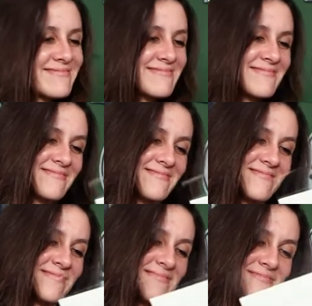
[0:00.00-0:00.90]

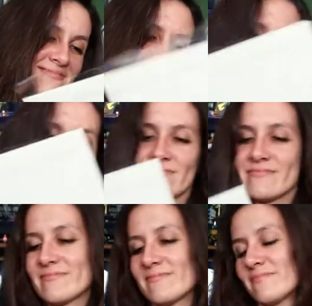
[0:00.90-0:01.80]

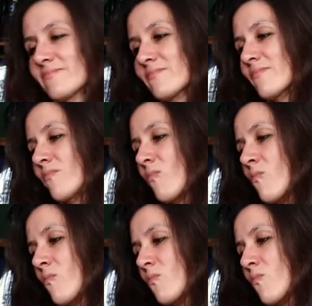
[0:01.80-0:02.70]

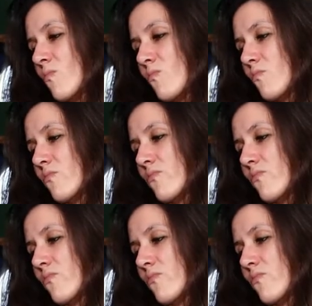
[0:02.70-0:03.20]
No words are spoken by the person on screen.